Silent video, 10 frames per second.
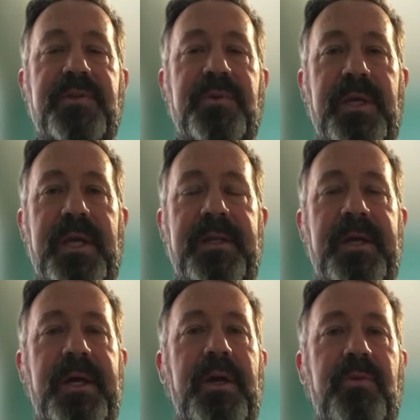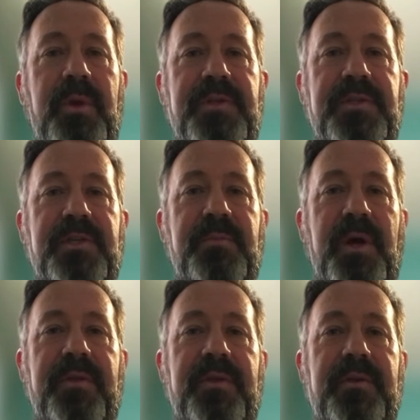So again, three to six
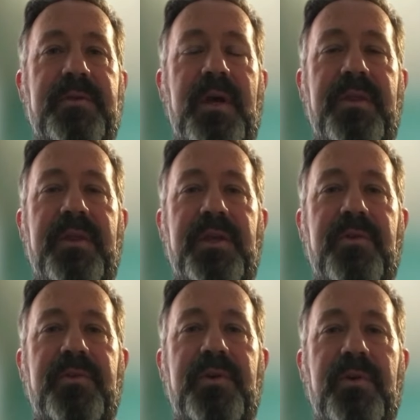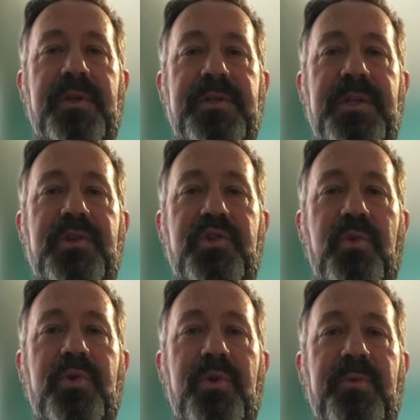months, I think you're, you're going to see
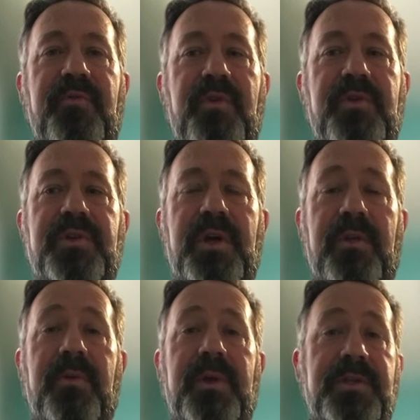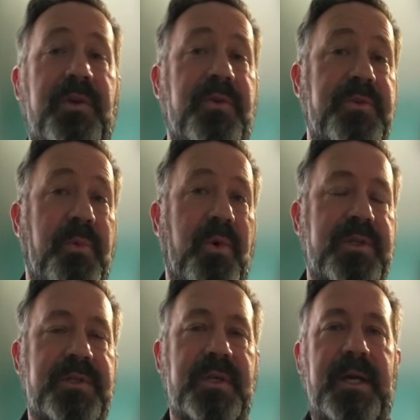short-term diversion to other East Coast
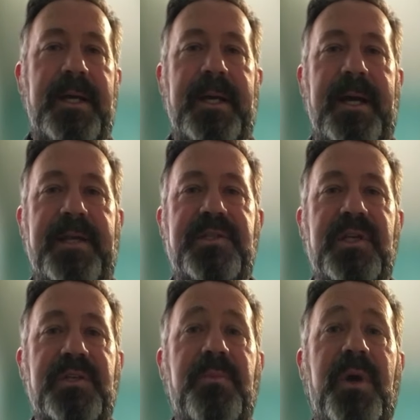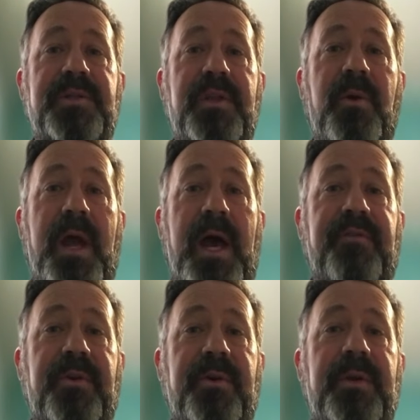ports uh, six months
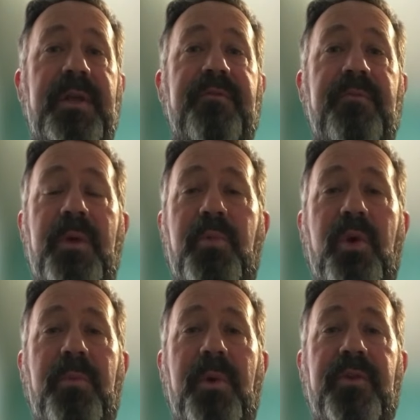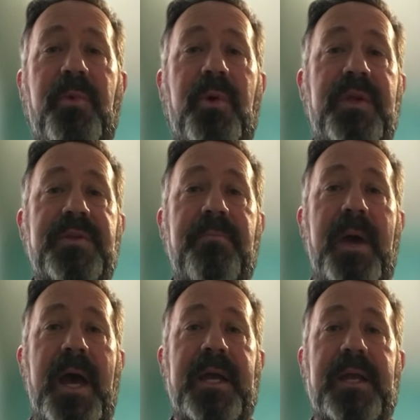thereafter, if the Port of Baltimore isn't
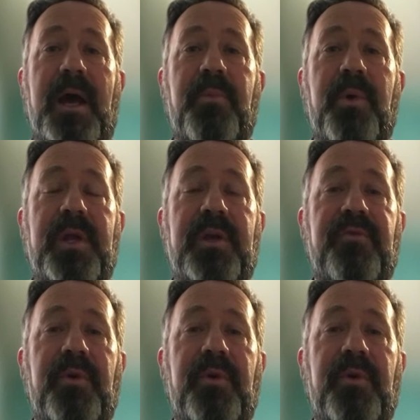back and operating at full